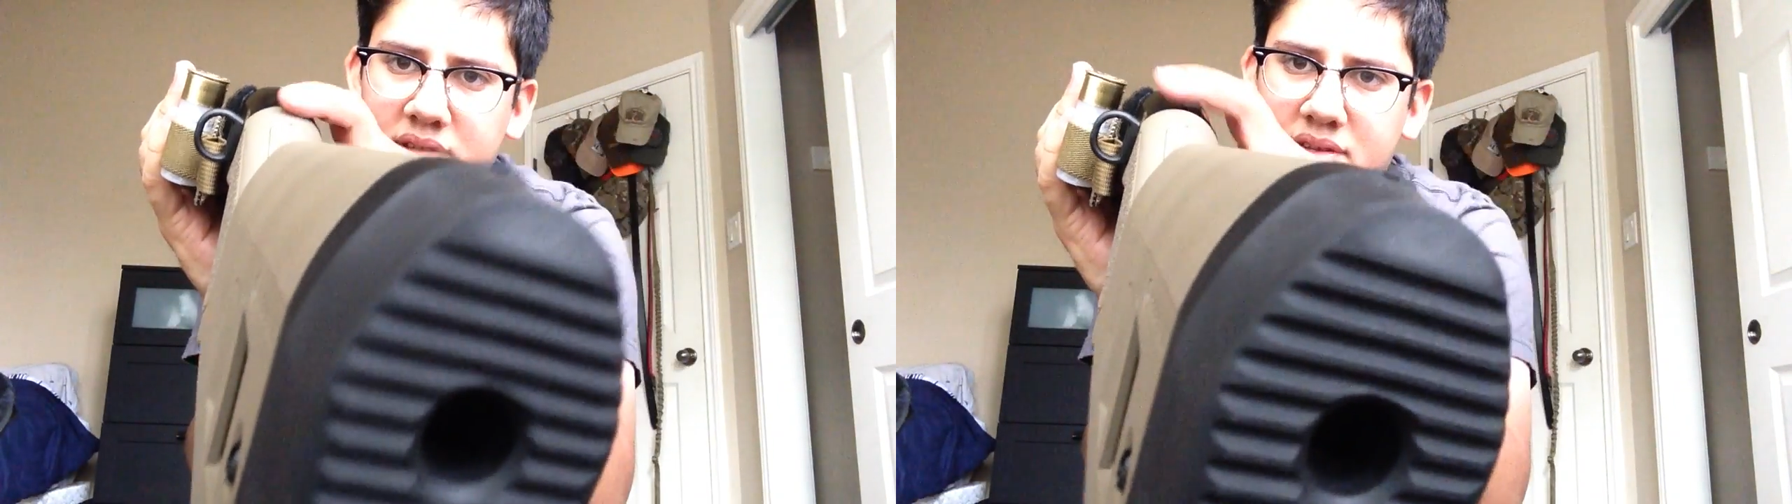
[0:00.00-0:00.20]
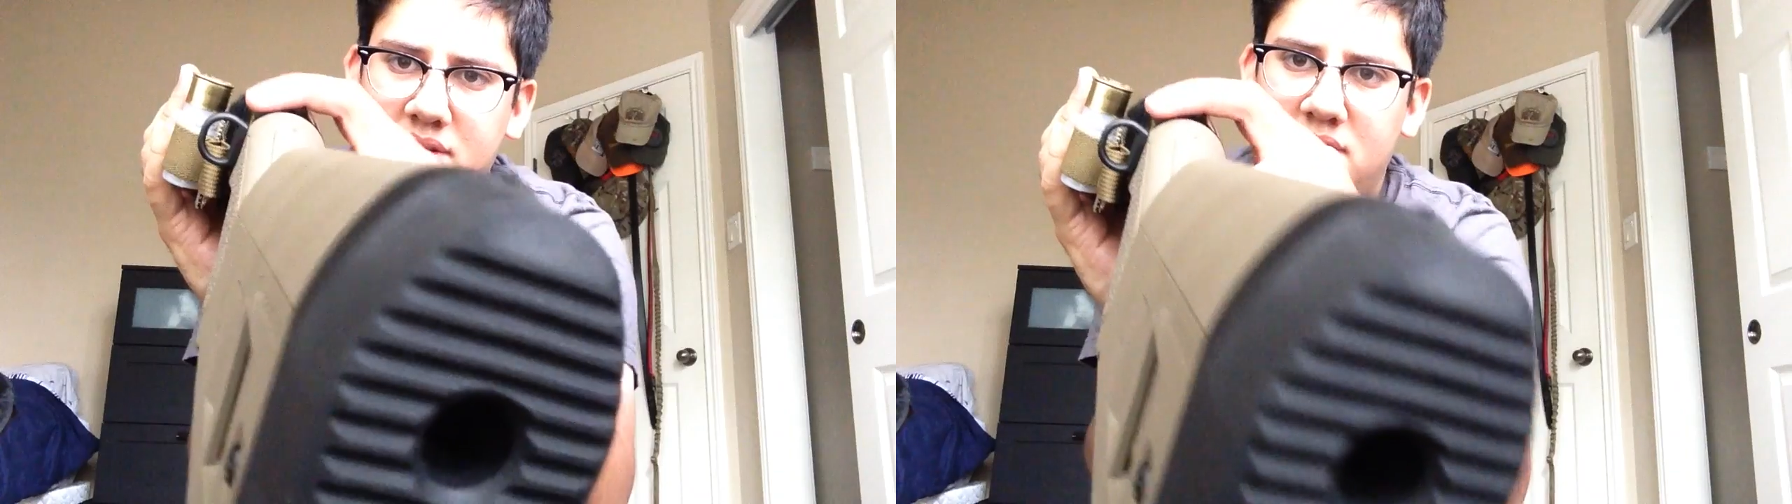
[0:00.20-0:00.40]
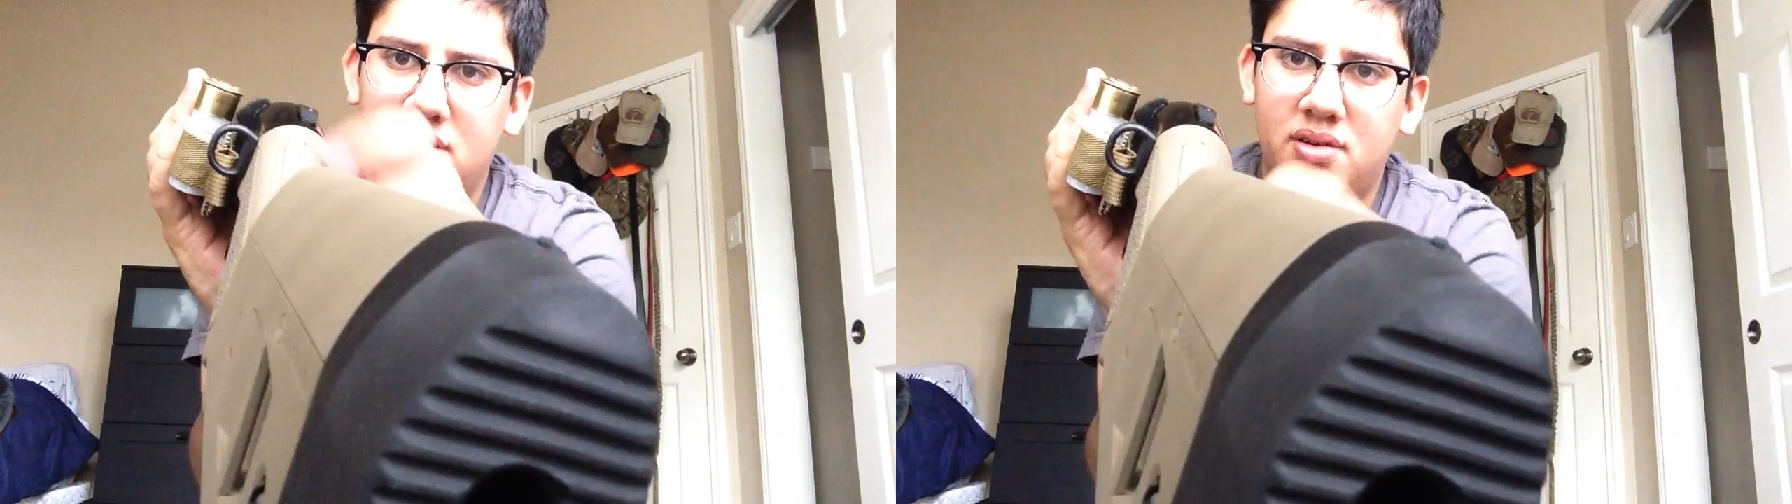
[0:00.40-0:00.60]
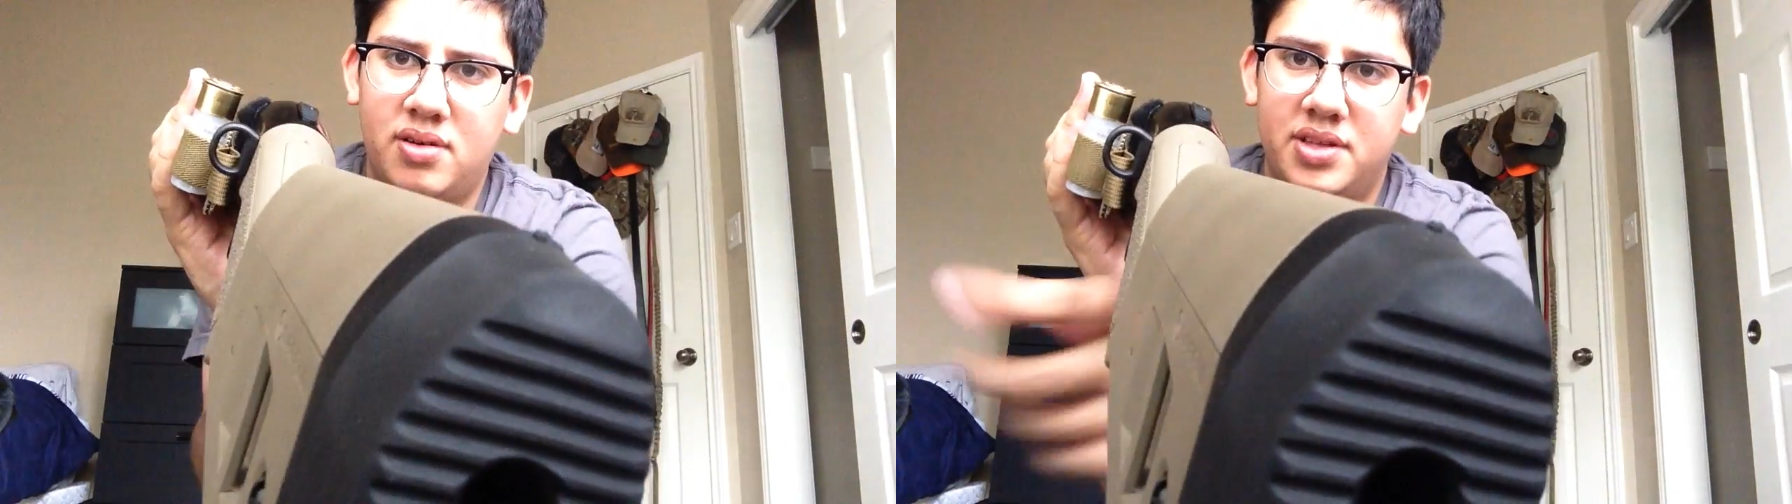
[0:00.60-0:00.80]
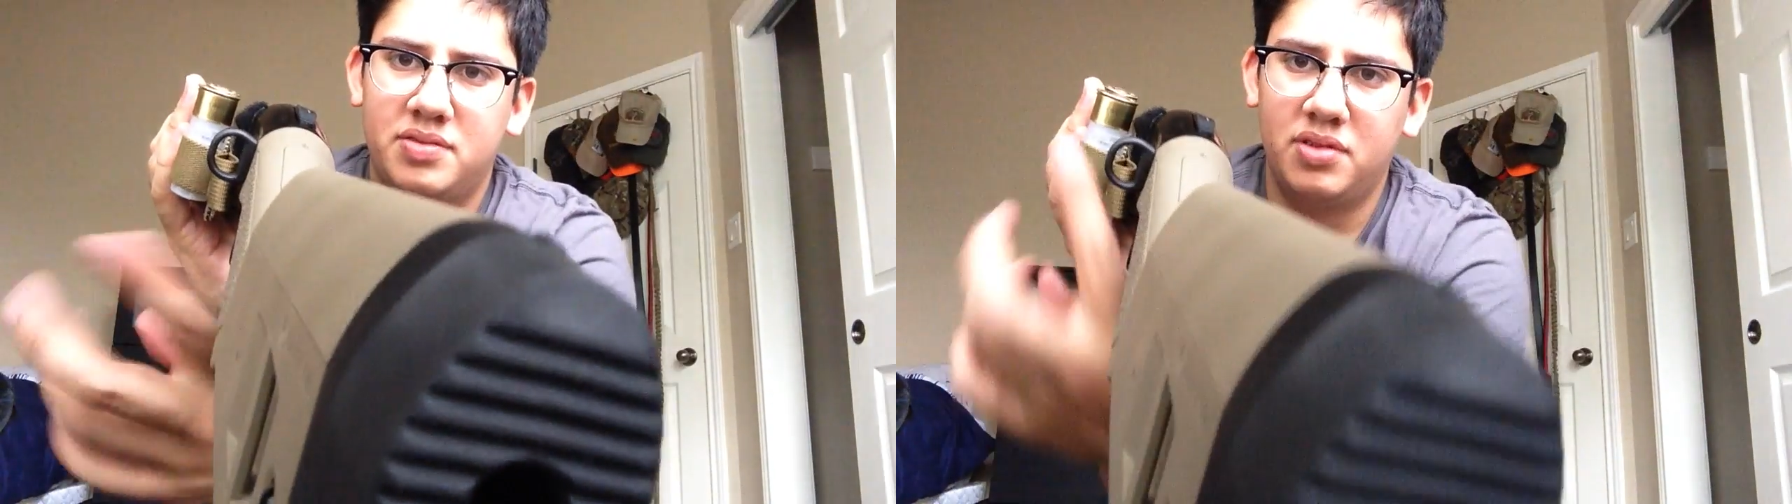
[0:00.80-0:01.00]
so
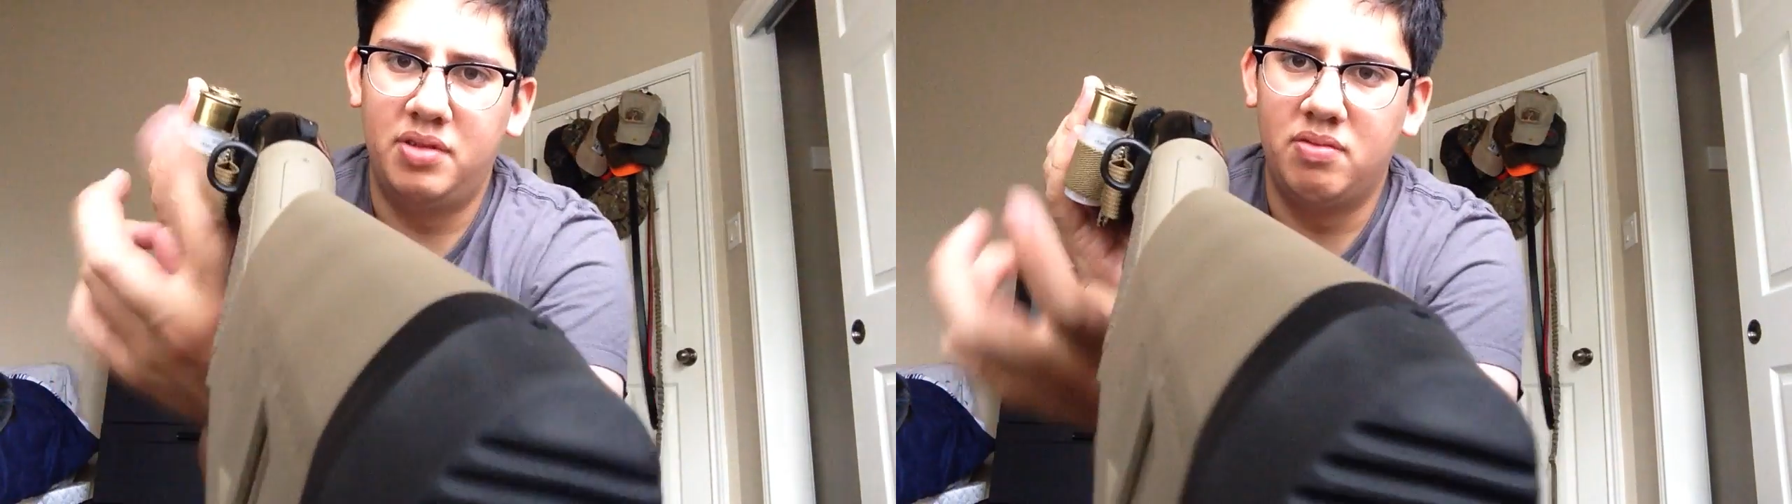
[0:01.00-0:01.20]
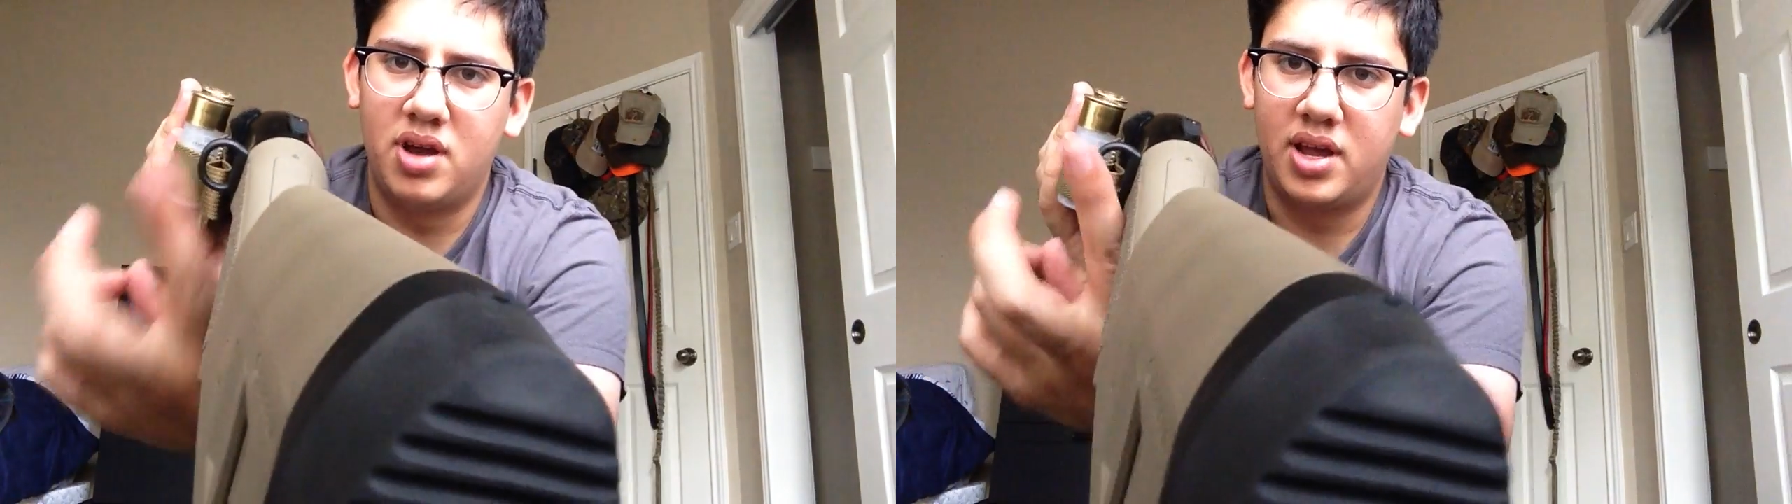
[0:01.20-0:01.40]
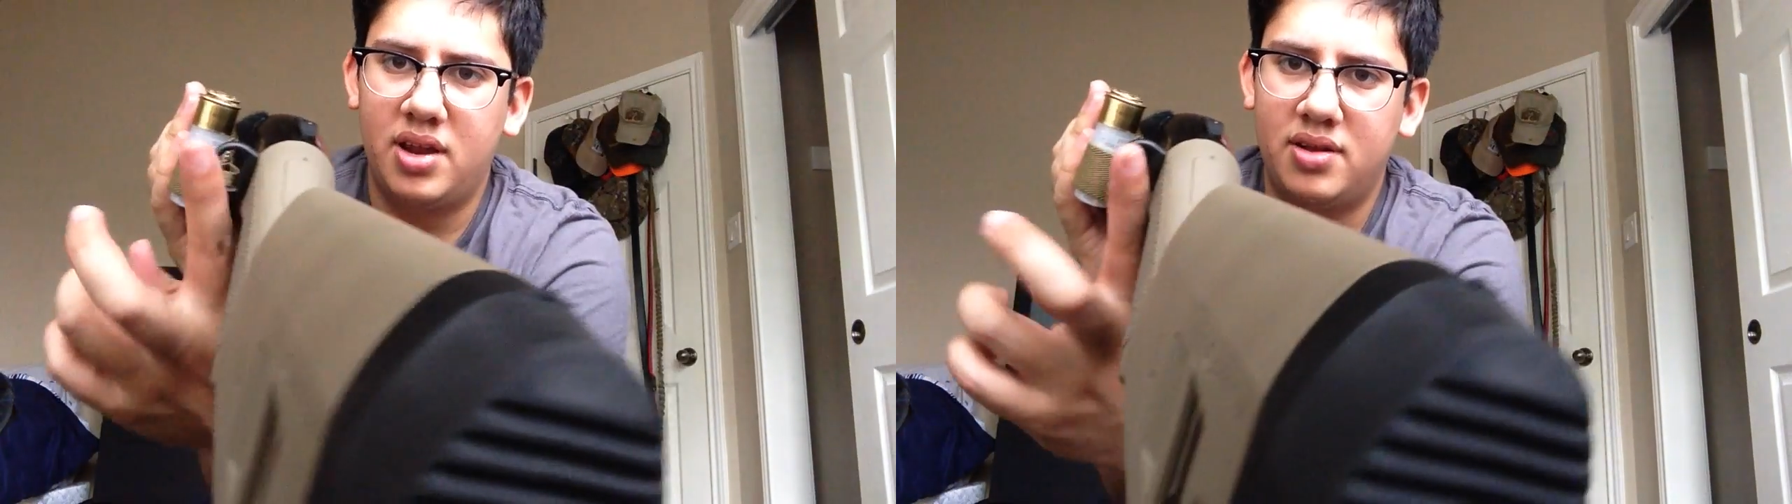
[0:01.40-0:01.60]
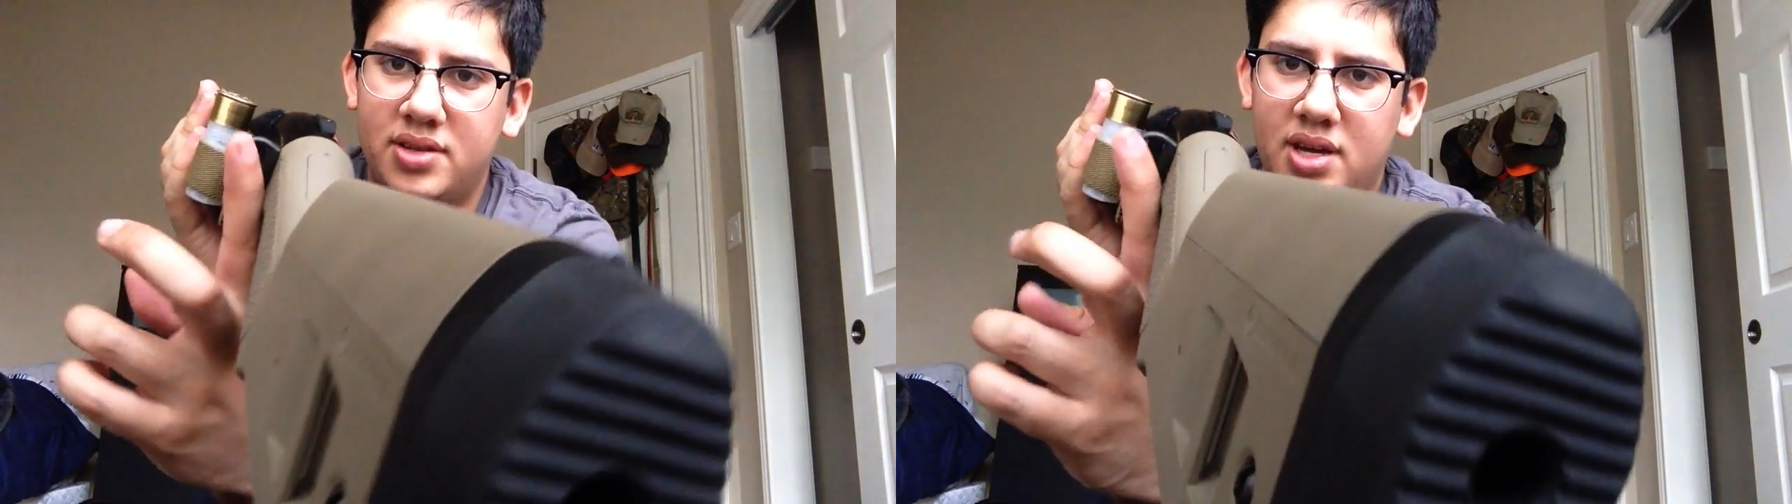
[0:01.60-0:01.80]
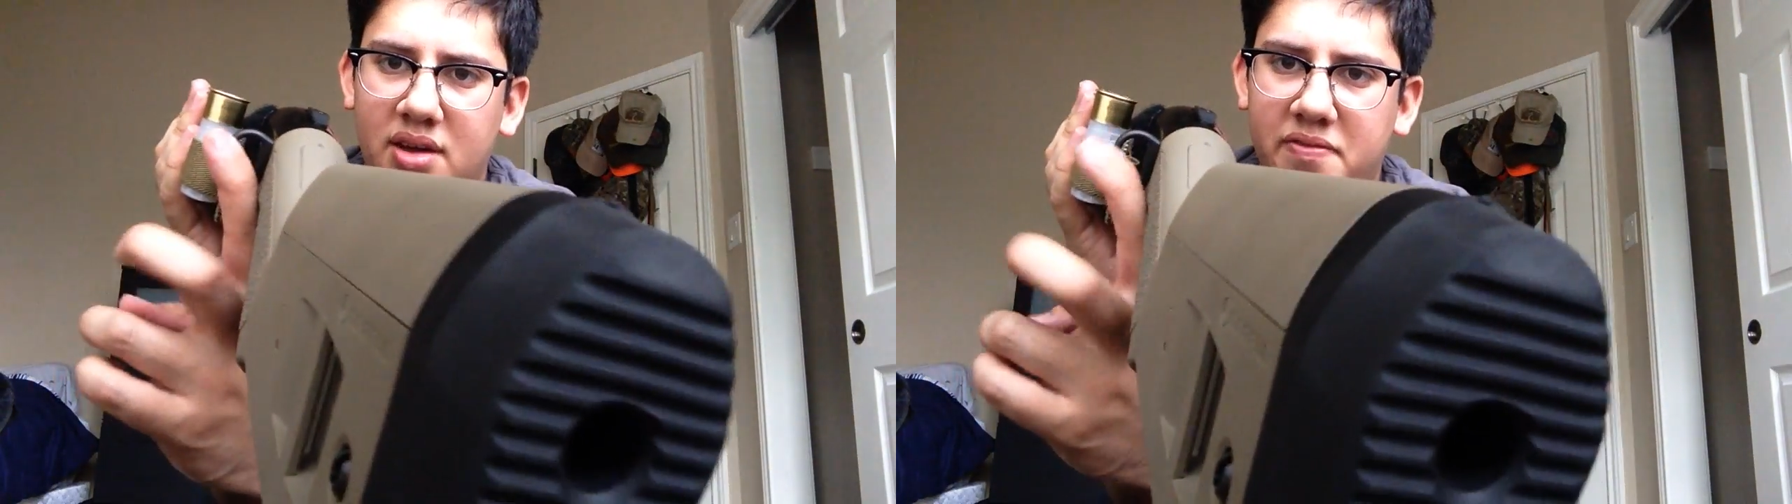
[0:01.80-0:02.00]
it's really rugged
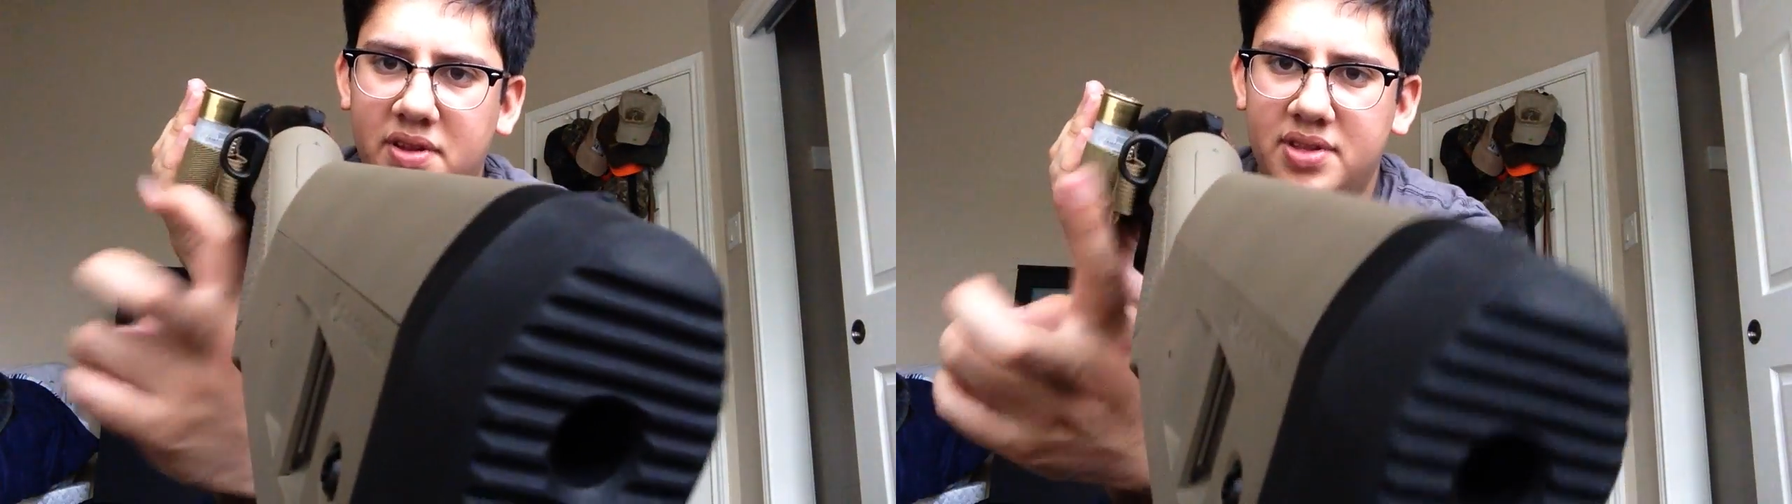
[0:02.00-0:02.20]
and tough,